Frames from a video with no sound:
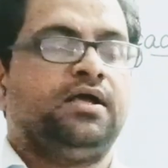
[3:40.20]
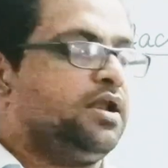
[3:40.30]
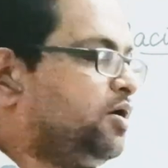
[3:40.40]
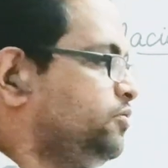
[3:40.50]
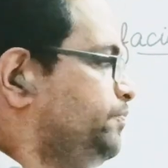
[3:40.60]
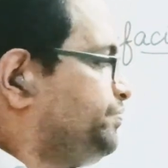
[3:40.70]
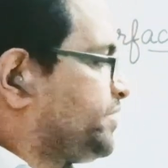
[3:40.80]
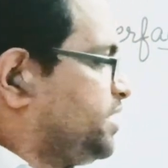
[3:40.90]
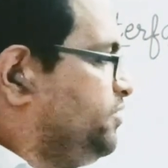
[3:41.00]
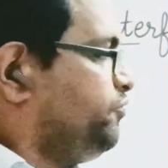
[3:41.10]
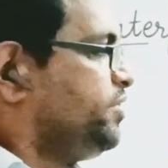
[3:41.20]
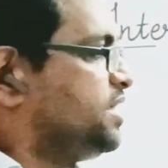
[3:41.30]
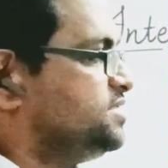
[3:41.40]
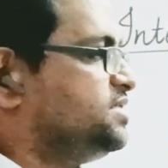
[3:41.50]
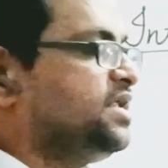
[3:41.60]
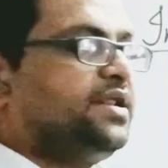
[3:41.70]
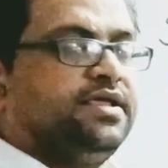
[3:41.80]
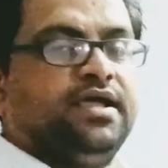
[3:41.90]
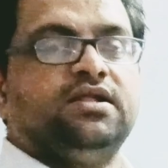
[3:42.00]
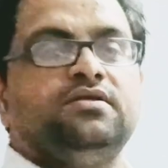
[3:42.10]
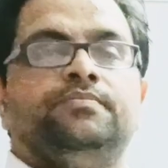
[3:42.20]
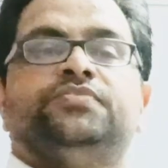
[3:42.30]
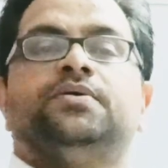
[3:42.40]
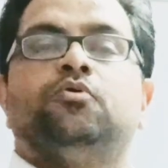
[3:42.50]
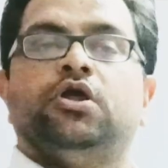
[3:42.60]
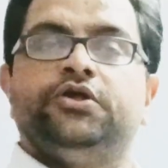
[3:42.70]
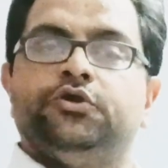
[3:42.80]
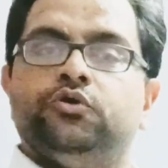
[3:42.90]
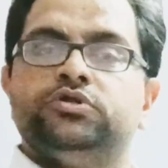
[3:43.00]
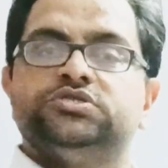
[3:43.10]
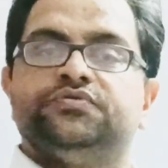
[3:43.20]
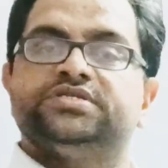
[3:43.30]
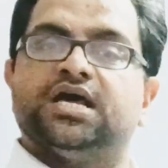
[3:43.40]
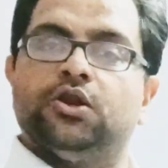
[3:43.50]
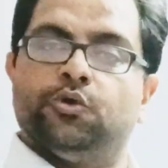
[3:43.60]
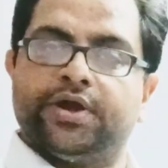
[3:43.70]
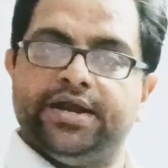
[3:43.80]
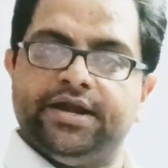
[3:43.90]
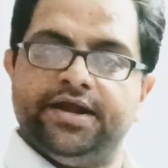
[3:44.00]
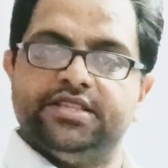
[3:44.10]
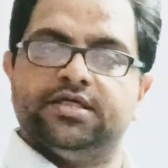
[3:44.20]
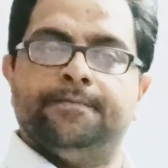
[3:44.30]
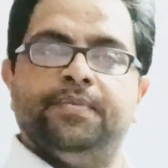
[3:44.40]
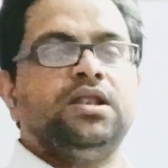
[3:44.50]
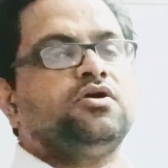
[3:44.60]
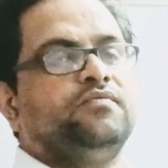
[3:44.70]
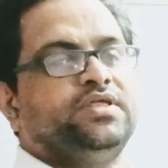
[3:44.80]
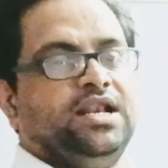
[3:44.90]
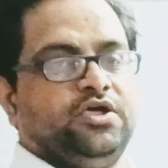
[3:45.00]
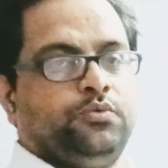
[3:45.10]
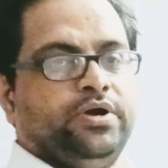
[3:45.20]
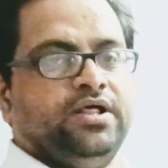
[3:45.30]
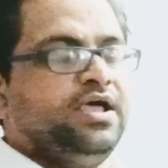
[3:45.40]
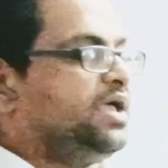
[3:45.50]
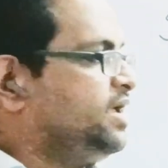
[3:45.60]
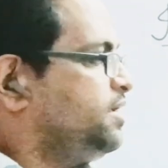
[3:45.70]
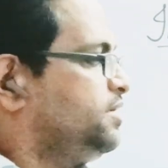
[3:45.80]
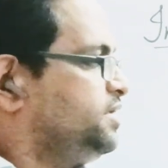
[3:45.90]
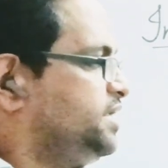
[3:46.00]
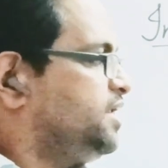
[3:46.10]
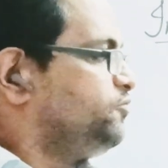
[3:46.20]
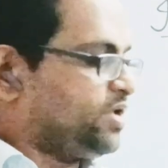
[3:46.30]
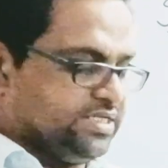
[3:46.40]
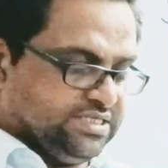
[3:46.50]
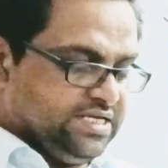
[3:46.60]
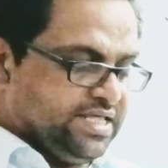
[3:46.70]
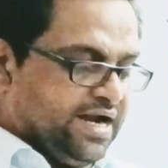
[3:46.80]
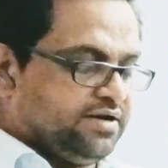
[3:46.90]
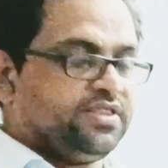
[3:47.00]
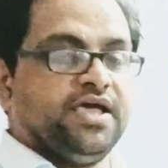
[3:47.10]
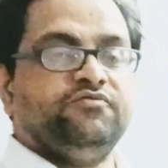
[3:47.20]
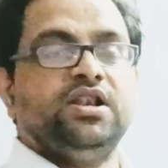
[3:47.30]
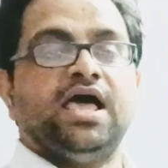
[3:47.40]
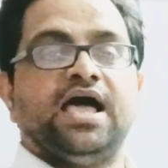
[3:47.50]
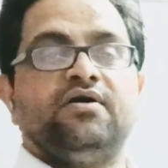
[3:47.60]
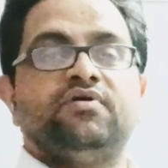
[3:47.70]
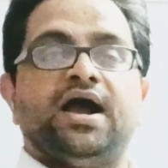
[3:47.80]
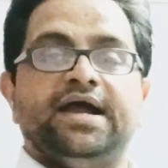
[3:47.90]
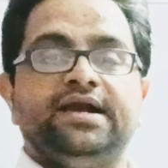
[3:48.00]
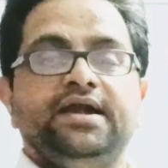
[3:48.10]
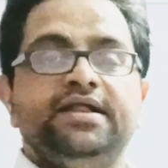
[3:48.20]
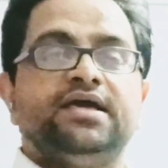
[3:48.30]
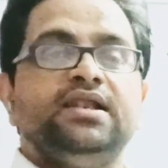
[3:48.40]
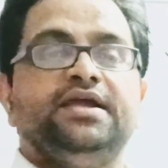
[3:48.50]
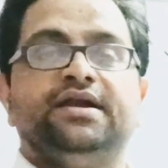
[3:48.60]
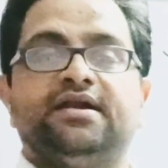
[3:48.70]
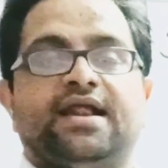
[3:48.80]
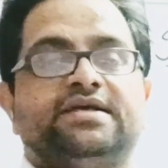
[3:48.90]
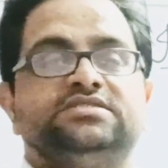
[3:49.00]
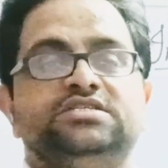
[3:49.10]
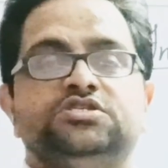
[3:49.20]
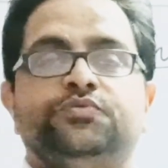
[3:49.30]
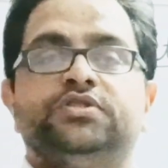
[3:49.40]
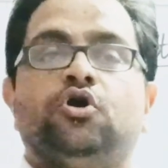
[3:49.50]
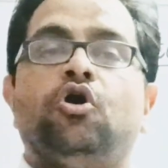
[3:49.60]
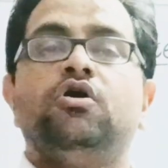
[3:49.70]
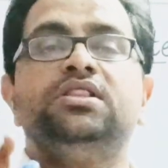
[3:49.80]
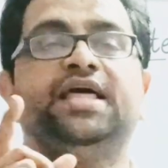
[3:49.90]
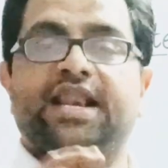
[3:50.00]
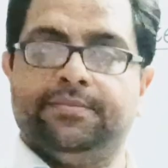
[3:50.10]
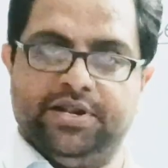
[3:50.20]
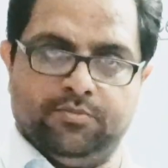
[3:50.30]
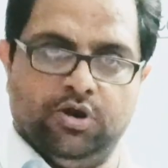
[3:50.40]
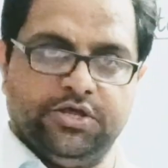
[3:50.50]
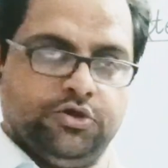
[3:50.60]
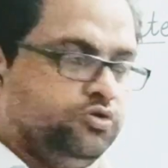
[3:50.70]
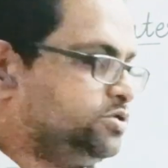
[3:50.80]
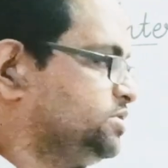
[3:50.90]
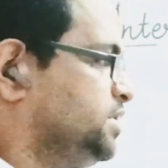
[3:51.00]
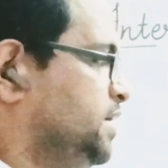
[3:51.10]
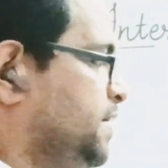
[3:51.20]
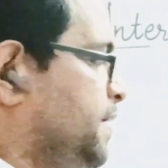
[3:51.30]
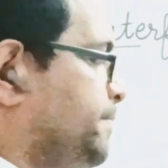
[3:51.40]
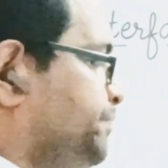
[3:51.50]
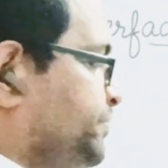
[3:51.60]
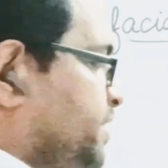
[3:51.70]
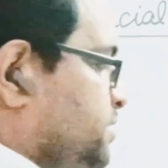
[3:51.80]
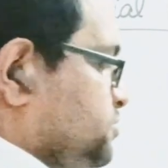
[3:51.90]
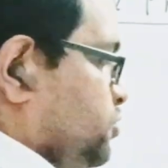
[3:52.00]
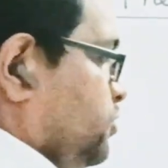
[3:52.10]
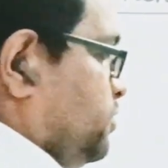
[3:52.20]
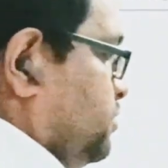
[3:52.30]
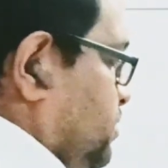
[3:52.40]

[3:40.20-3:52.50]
Now, if we consider here the molecules which are located in the bulk of the liquid, here you can see that they will have identical interactions with all the neighboring molecules. So